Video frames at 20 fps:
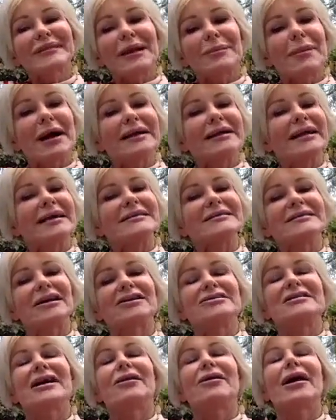My day
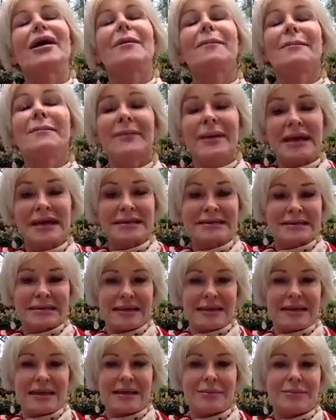starts out
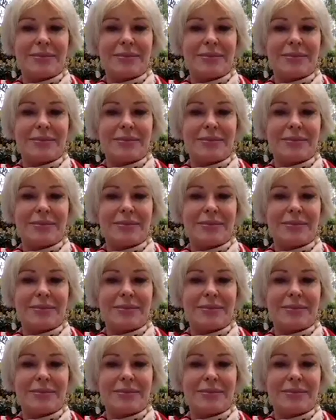amazing